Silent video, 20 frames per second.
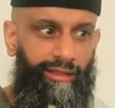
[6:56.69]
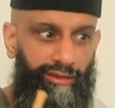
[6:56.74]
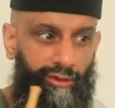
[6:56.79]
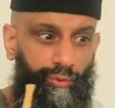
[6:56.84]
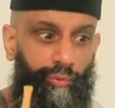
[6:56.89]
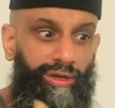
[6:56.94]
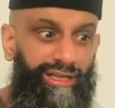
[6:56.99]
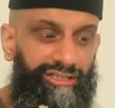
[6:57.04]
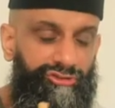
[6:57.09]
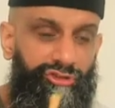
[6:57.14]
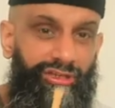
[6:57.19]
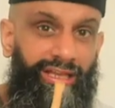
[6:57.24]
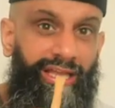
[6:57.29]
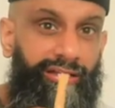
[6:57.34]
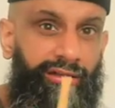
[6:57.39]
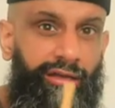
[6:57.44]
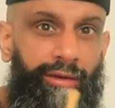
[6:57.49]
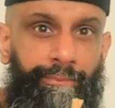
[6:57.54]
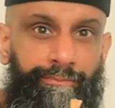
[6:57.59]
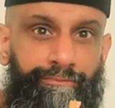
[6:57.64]
They work
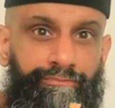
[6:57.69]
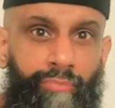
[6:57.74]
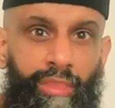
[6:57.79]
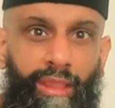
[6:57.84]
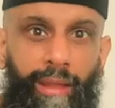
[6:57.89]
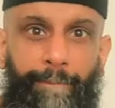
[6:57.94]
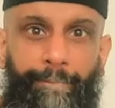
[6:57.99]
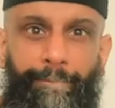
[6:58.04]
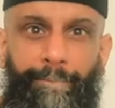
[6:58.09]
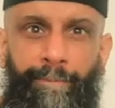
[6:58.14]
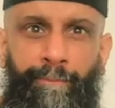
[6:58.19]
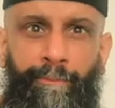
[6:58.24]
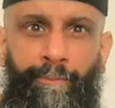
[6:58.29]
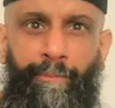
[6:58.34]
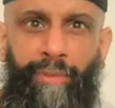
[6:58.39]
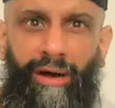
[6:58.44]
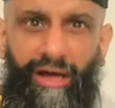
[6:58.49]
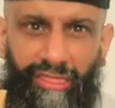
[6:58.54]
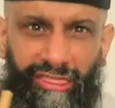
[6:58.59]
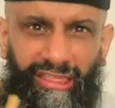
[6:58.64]
together,
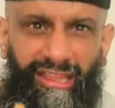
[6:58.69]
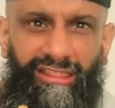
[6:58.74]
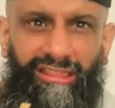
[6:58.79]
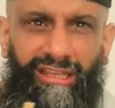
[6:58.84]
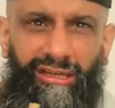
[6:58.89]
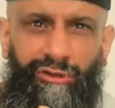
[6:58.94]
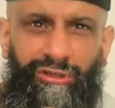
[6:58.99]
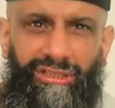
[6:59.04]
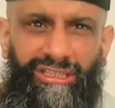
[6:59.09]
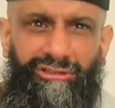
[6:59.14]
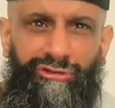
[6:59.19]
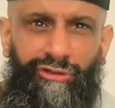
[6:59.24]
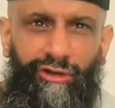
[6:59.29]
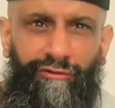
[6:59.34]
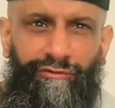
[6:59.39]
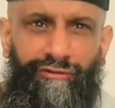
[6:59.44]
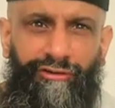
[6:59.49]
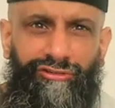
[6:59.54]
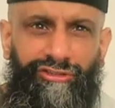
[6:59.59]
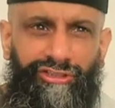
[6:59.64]
but I think they could ease
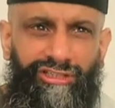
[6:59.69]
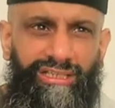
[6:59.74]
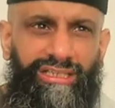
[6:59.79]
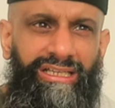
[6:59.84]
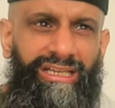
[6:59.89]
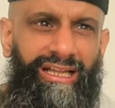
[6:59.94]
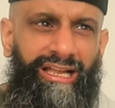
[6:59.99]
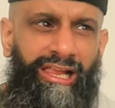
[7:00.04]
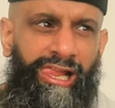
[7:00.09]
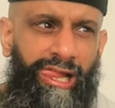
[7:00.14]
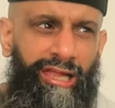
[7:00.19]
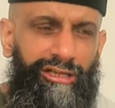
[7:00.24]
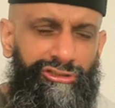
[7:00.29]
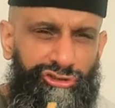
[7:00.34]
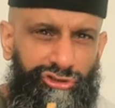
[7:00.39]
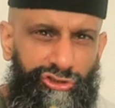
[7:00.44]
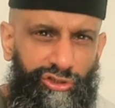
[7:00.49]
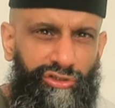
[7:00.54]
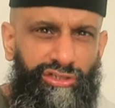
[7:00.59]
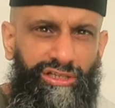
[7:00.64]
off on the
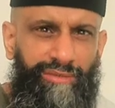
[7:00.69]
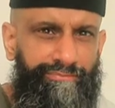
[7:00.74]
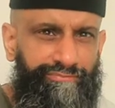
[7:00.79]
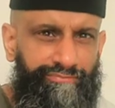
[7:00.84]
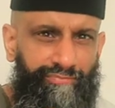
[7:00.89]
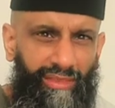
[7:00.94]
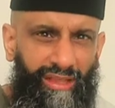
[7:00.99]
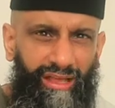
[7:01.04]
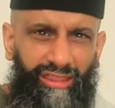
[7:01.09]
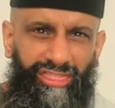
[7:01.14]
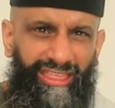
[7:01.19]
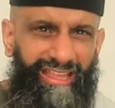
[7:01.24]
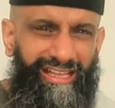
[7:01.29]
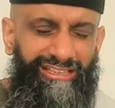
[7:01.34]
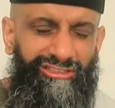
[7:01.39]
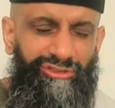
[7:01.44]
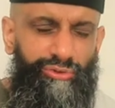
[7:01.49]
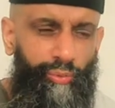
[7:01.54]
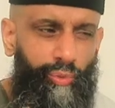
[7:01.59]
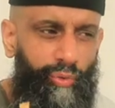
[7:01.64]
sugar. I
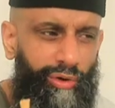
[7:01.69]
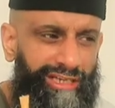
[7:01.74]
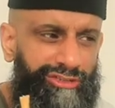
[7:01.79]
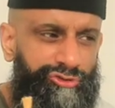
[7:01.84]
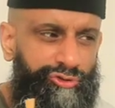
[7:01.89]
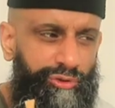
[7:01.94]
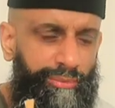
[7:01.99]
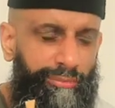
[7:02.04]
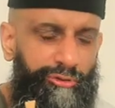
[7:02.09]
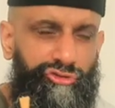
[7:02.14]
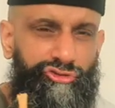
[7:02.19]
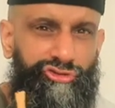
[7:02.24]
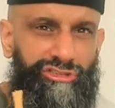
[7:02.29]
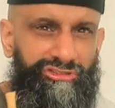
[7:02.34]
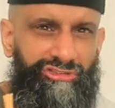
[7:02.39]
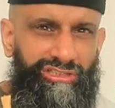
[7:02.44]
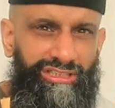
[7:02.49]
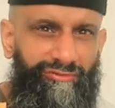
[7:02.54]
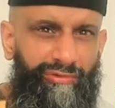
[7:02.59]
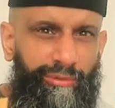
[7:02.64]
think it's way too much.
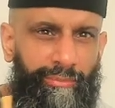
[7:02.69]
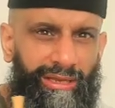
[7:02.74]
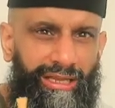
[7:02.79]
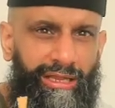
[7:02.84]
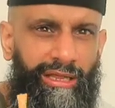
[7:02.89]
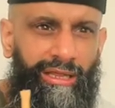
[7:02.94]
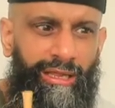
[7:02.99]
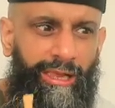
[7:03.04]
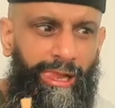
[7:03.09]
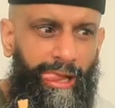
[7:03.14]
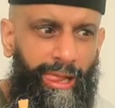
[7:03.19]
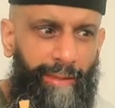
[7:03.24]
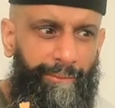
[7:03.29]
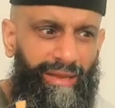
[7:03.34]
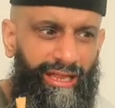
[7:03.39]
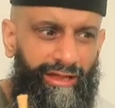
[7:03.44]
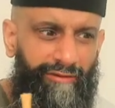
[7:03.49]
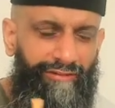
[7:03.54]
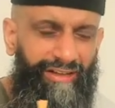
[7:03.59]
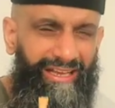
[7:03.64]
It's giving me a
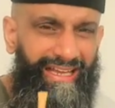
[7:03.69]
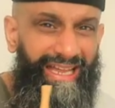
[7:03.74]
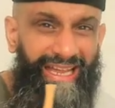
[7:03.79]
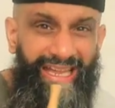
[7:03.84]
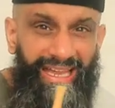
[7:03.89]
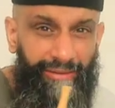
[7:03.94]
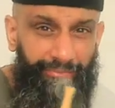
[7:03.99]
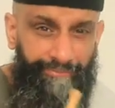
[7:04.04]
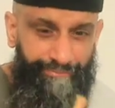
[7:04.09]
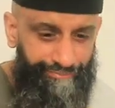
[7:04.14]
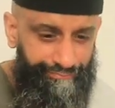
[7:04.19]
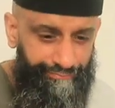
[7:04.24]
bit of a hit.